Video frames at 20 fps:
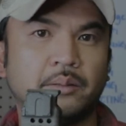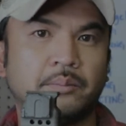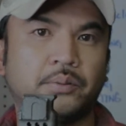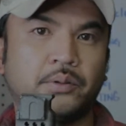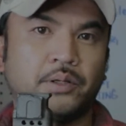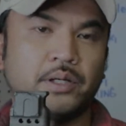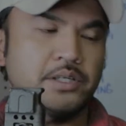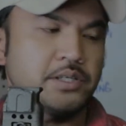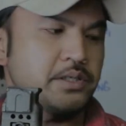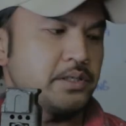
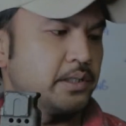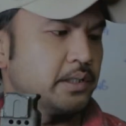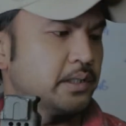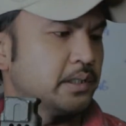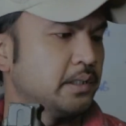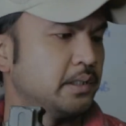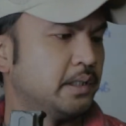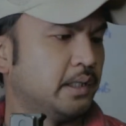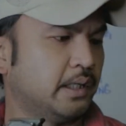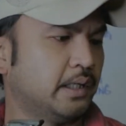
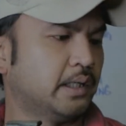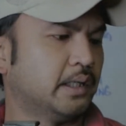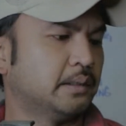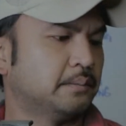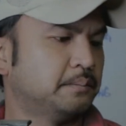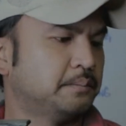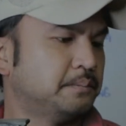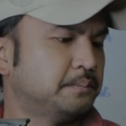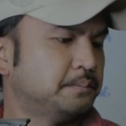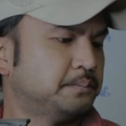pressure,
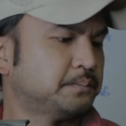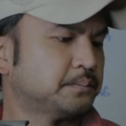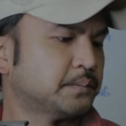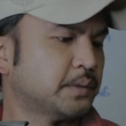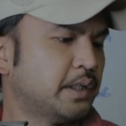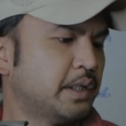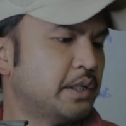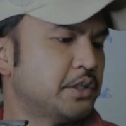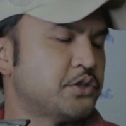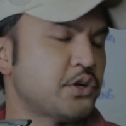
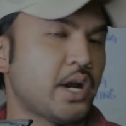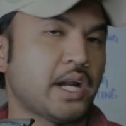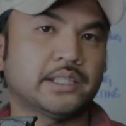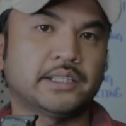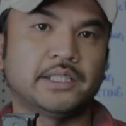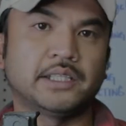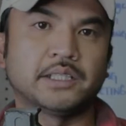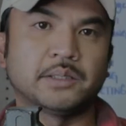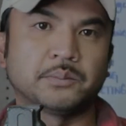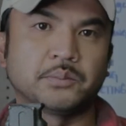
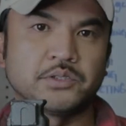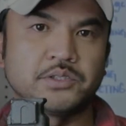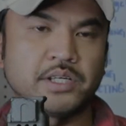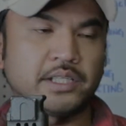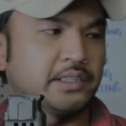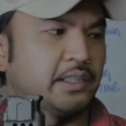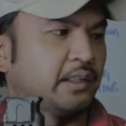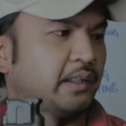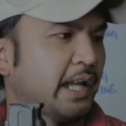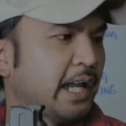ejecting the
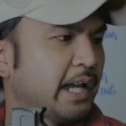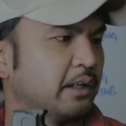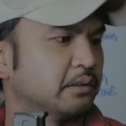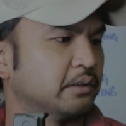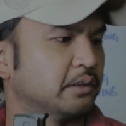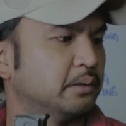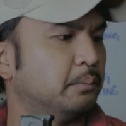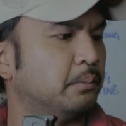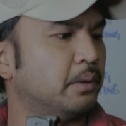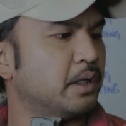projectile
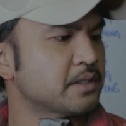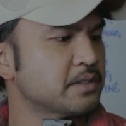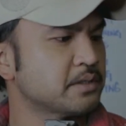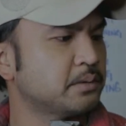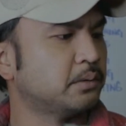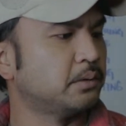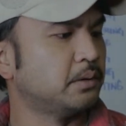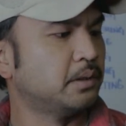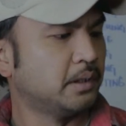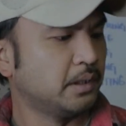out the
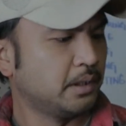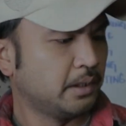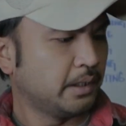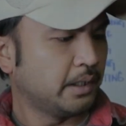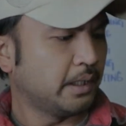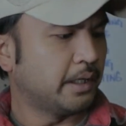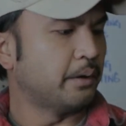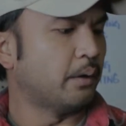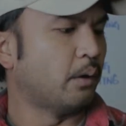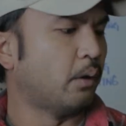muzzle,
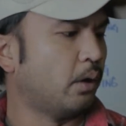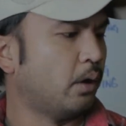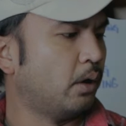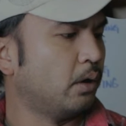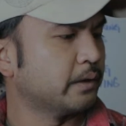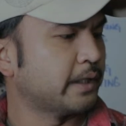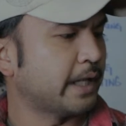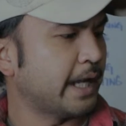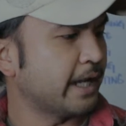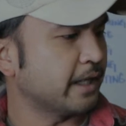and
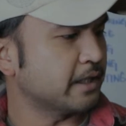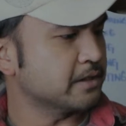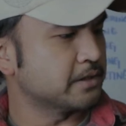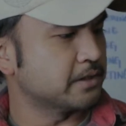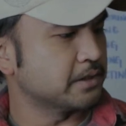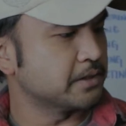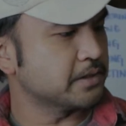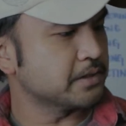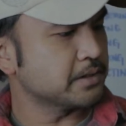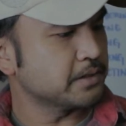all the
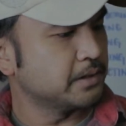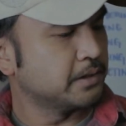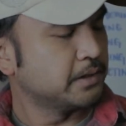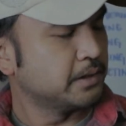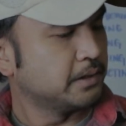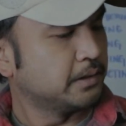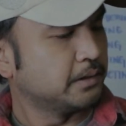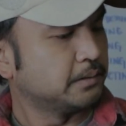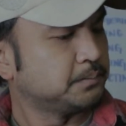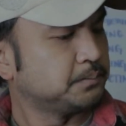excess
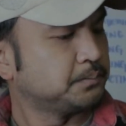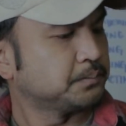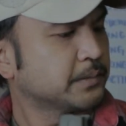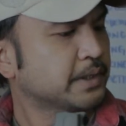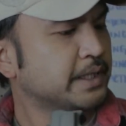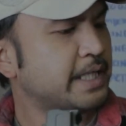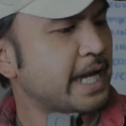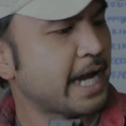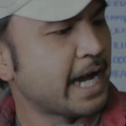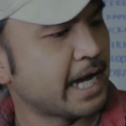
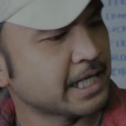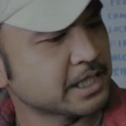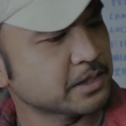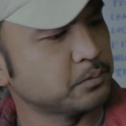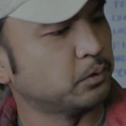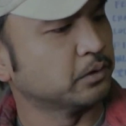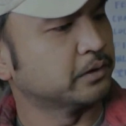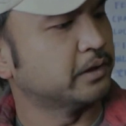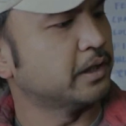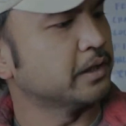gas
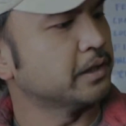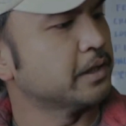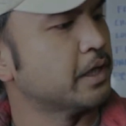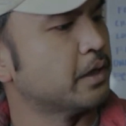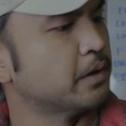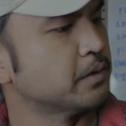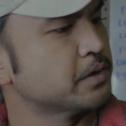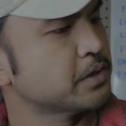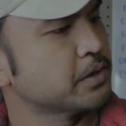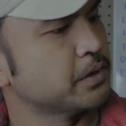will then
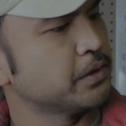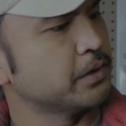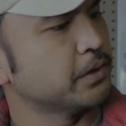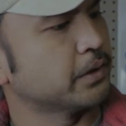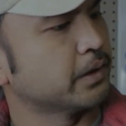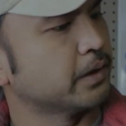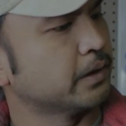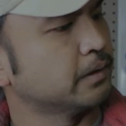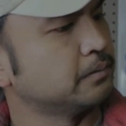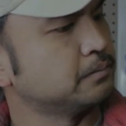go to
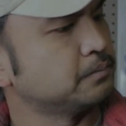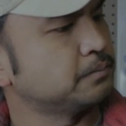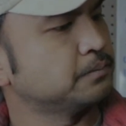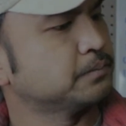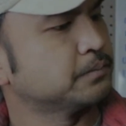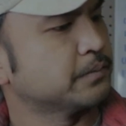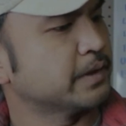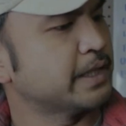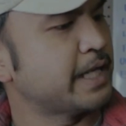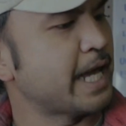your
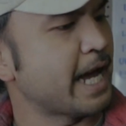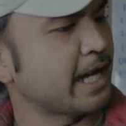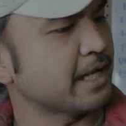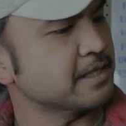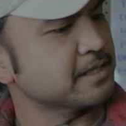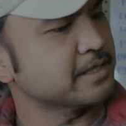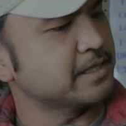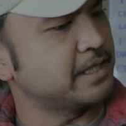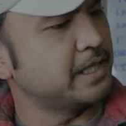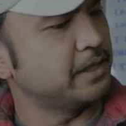
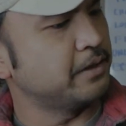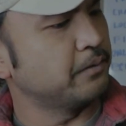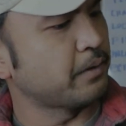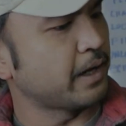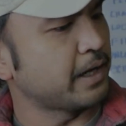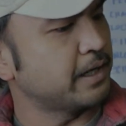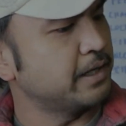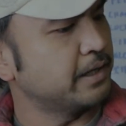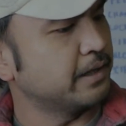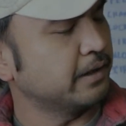gas key
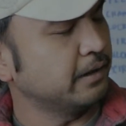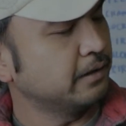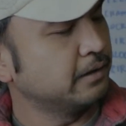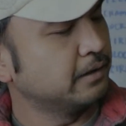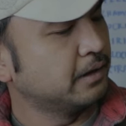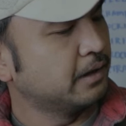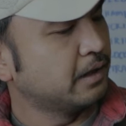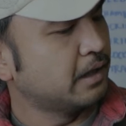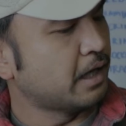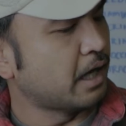right here.
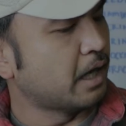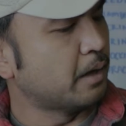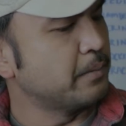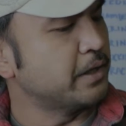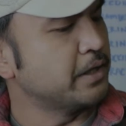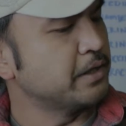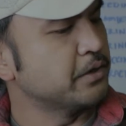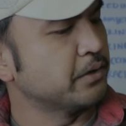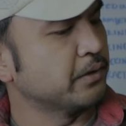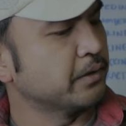I
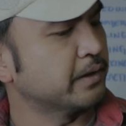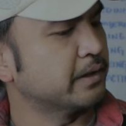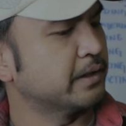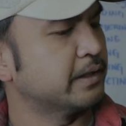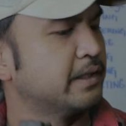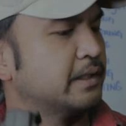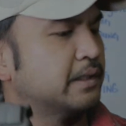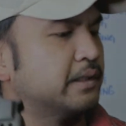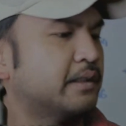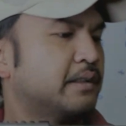mean
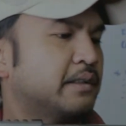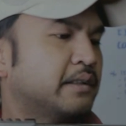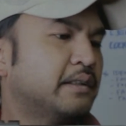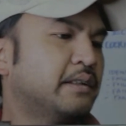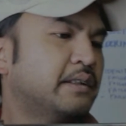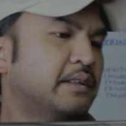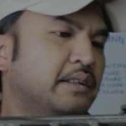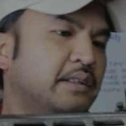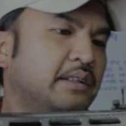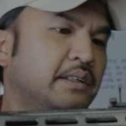
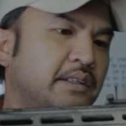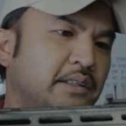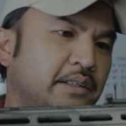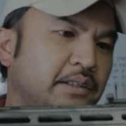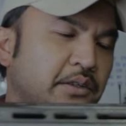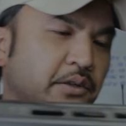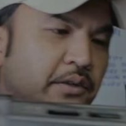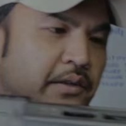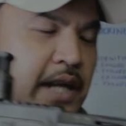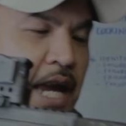your